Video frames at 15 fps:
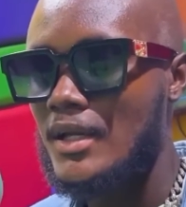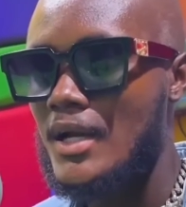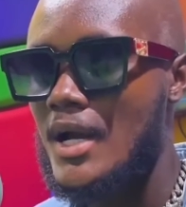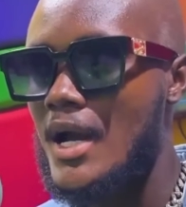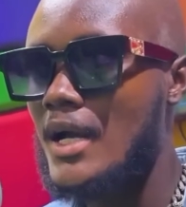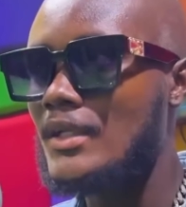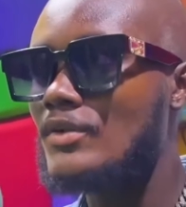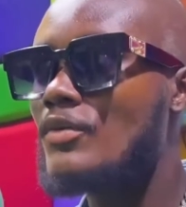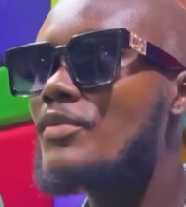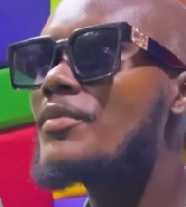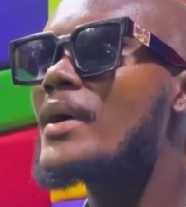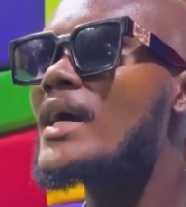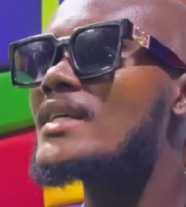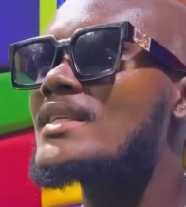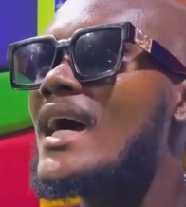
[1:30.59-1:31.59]
And we
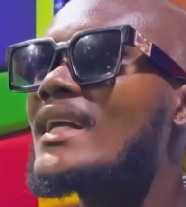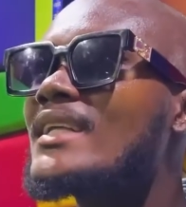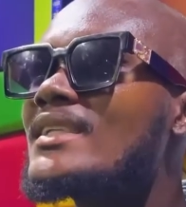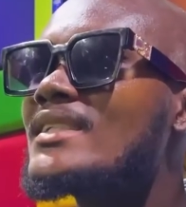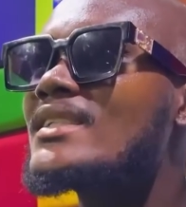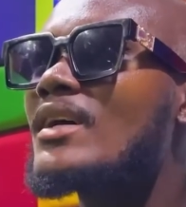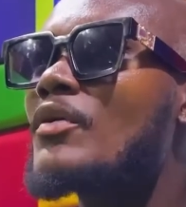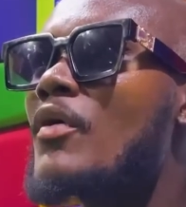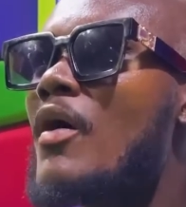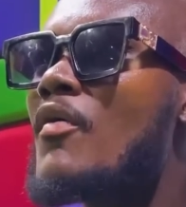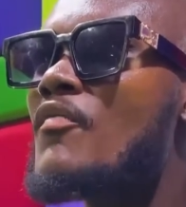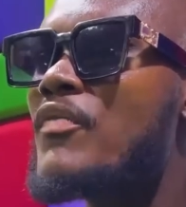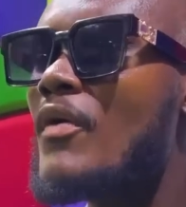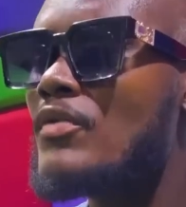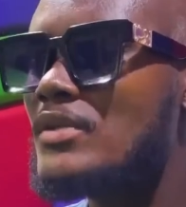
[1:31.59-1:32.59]
because I didn't see no
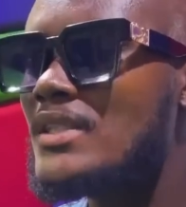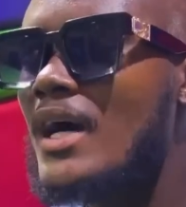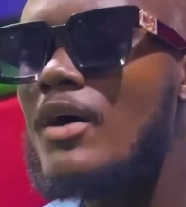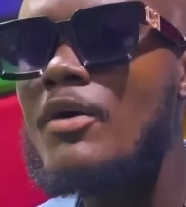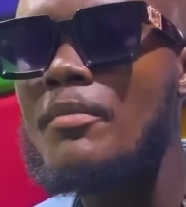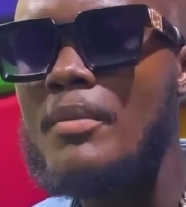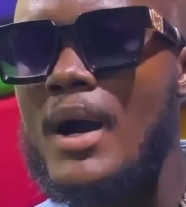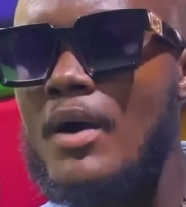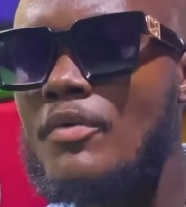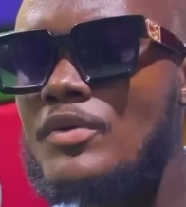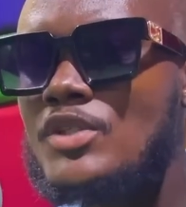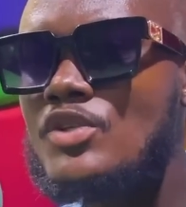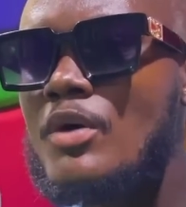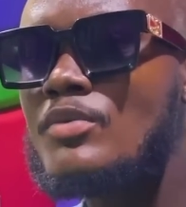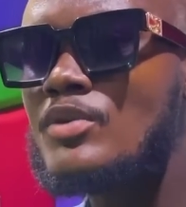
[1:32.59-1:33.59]
one for star on my own
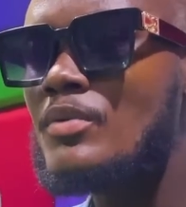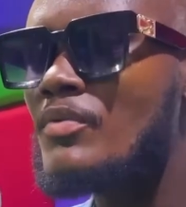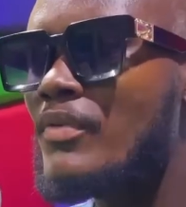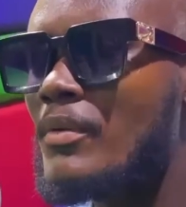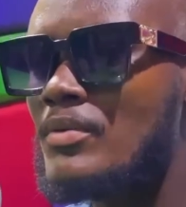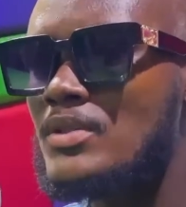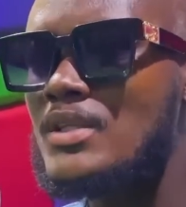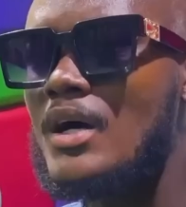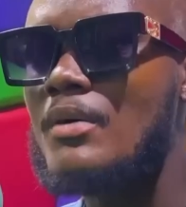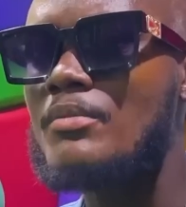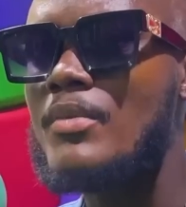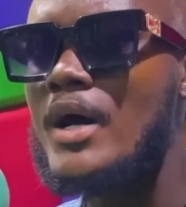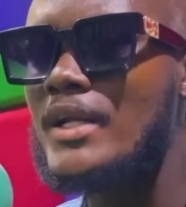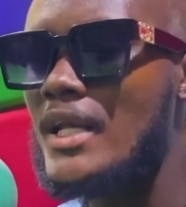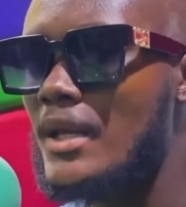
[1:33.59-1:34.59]
chum, someone from a sound
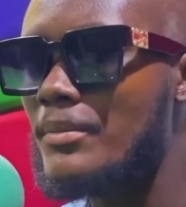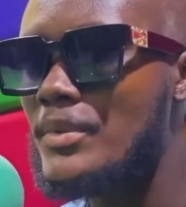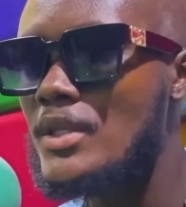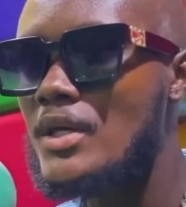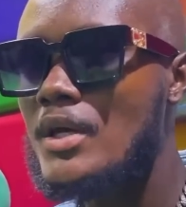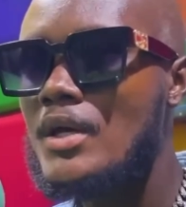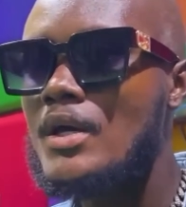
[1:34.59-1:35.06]
bad baby.